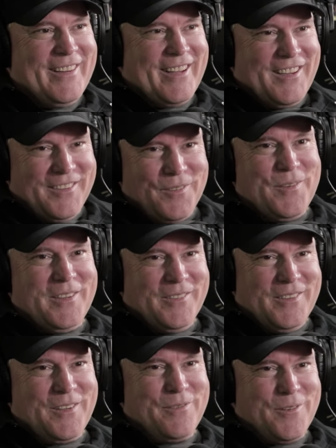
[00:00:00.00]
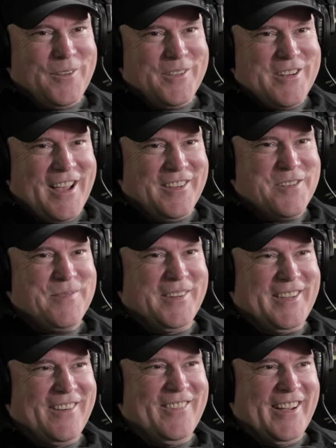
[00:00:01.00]
Like, in some ways I'm looking forward to the challenge,
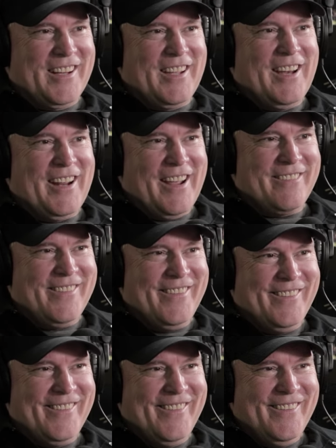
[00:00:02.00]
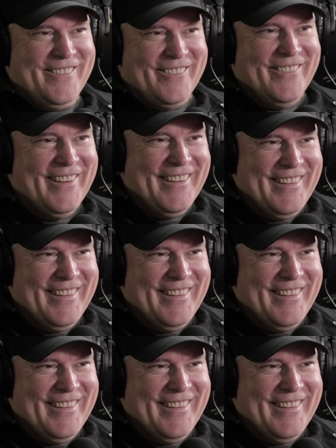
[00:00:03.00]
but then I'm like, and I have to do 2 of them.